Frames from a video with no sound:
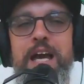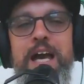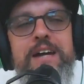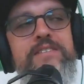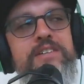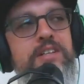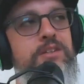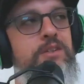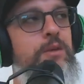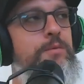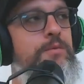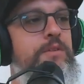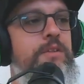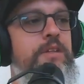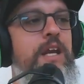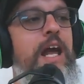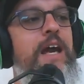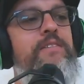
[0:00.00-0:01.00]
having
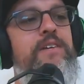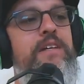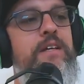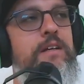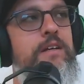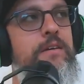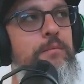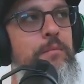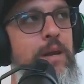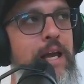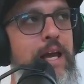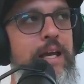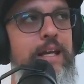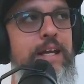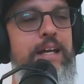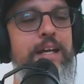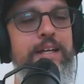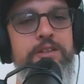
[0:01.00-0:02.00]
adoption and having
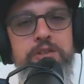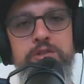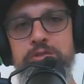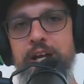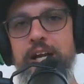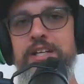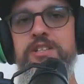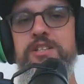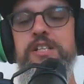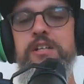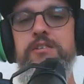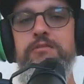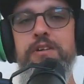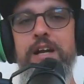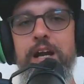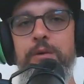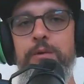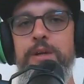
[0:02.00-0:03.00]
planning and strategy
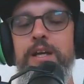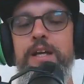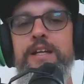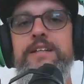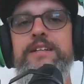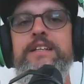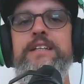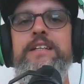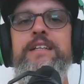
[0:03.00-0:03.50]
around it,